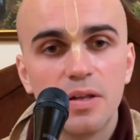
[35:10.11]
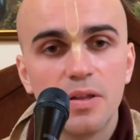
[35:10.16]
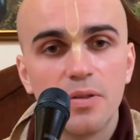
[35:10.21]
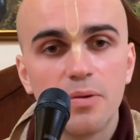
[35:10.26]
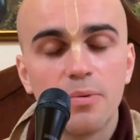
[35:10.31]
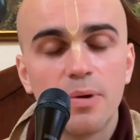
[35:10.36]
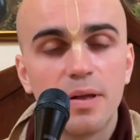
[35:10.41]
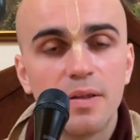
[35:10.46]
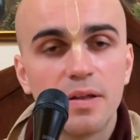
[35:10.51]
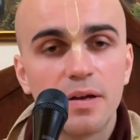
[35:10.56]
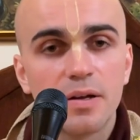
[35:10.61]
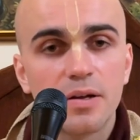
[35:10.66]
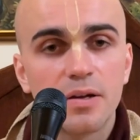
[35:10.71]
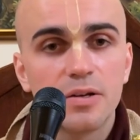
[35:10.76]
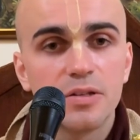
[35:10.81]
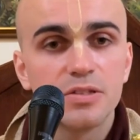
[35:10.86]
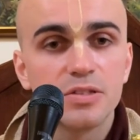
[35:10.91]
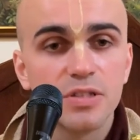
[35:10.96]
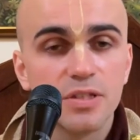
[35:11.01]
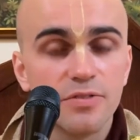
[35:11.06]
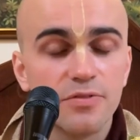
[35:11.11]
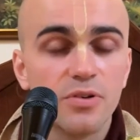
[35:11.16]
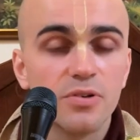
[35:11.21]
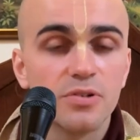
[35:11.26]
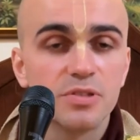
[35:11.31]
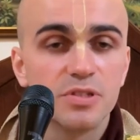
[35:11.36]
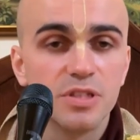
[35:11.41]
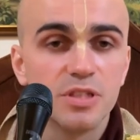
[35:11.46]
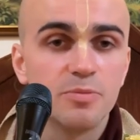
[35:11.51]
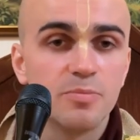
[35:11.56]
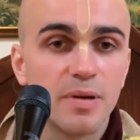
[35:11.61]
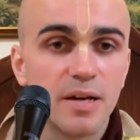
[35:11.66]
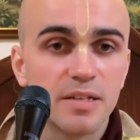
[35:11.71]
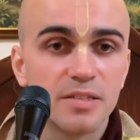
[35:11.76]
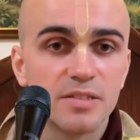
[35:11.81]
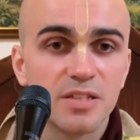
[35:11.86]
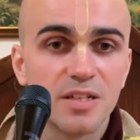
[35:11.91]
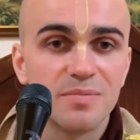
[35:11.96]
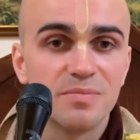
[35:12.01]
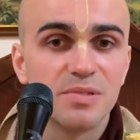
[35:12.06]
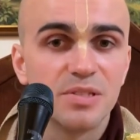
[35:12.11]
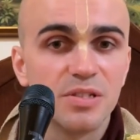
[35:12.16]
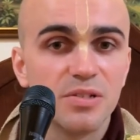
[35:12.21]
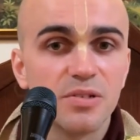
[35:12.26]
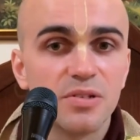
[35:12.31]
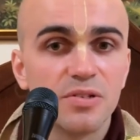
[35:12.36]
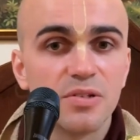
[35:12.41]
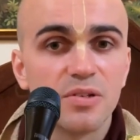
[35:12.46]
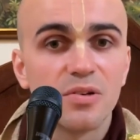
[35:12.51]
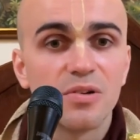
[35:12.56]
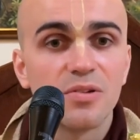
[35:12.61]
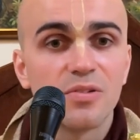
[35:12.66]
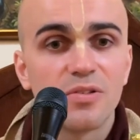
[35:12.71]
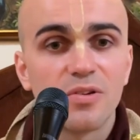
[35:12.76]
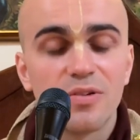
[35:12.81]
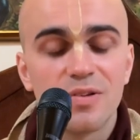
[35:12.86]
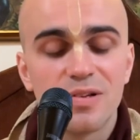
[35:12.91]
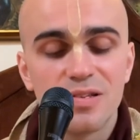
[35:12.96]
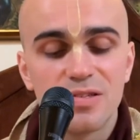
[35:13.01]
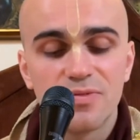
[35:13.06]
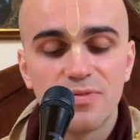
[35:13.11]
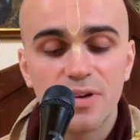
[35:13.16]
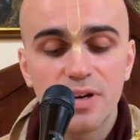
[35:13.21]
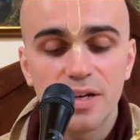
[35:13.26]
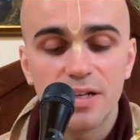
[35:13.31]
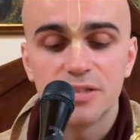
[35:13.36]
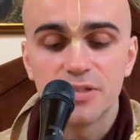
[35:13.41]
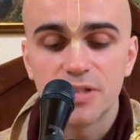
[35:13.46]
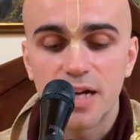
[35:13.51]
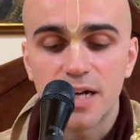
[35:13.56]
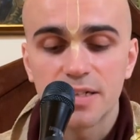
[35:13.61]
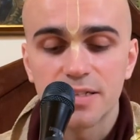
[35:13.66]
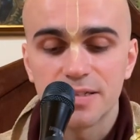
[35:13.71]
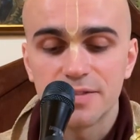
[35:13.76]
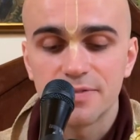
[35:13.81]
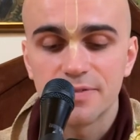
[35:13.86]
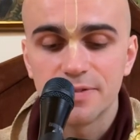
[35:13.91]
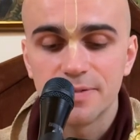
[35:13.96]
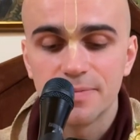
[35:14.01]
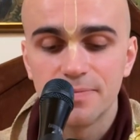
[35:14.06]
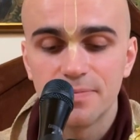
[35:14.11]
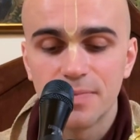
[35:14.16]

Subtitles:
The way that Krishna evokes these pastimes here on the earth, it's very attractive.